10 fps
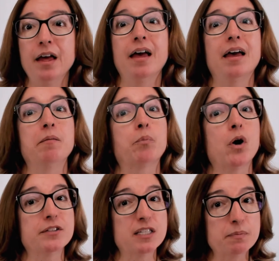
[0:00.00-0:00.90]
And
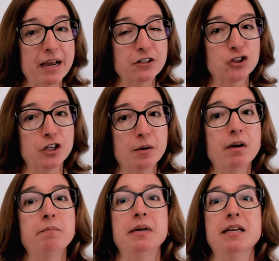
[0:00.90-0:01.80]
broad spectrum
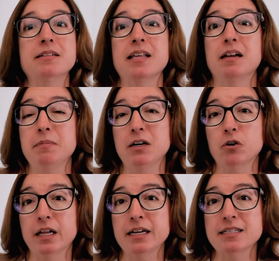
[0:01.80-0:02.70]
means that
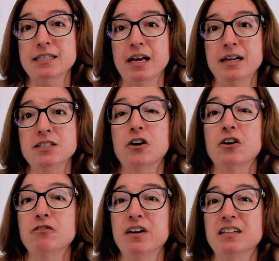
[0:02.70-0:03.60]
aminoglycosides are
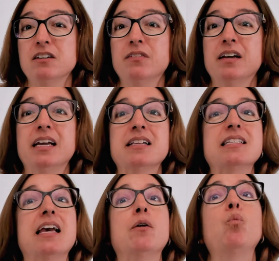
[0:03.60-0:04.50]
effective against
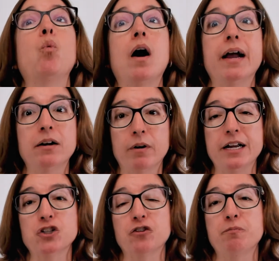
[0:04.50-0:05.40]
a wide
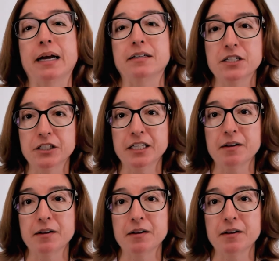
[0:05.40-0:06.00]
range of bacteria.